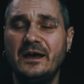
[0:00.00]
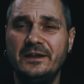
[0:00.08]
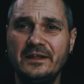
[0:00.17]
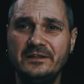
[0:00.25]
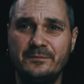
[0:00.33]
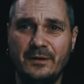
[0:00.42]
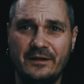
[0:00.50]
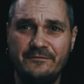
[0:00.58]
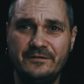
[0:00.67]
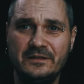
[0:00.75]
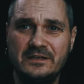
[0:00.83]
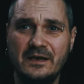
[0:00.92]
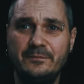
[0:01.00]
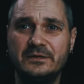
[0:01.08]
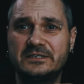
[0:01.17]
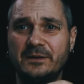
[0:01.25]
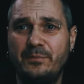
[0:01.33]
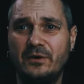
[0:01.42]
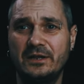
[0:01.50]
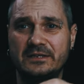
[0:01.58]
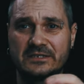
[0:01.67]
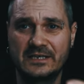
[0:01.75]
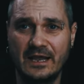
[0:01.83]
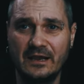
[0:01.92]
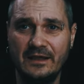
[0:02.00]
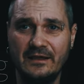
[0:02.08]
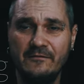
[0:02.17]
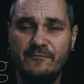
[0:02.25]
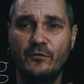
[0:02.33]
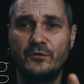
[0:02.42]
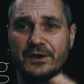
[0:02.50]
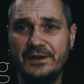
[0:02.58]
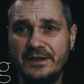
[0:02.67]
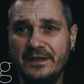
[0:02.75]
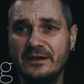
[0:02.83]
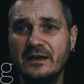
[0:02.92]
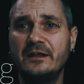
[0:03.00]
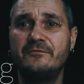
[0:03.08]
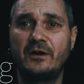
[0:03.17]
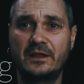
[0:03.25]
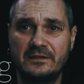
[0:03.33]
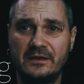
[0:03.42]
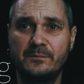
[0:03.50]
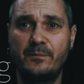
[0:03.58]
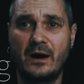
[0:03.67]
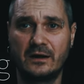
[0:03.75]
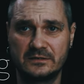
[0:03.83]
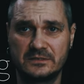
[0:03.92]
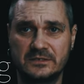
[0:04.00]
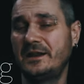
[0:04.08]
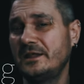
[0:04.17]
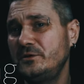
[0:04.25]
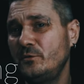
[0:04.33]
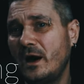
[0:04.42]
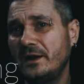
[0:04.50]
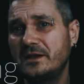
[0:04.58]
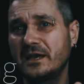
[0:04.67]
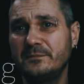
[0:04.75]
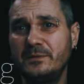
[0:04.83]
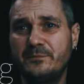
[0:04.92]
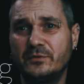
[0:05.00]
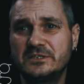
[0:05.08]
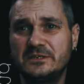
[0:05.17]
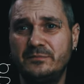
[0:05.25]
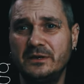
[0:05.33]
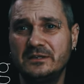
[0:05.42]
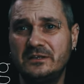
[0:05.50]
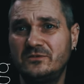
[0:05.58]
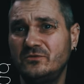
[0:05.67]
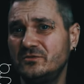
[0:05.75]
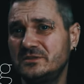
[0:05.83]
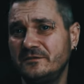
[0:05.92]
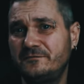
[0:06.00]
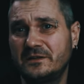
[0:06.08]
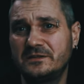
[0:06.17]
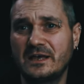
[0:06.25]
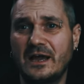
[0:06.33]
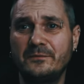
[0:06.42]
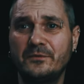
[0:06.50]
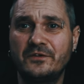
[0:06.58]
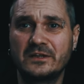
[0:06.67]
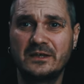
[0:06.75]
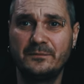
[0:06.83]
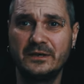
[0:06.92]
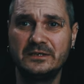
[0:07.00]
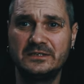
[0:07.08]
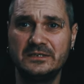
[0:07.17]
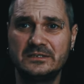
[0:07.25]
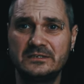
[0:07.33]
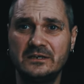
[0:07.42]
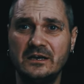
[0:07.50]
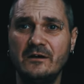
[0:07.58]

Another benefit can be separate scaling for reading and writing parts. Another one can be possibility to use different types of databases.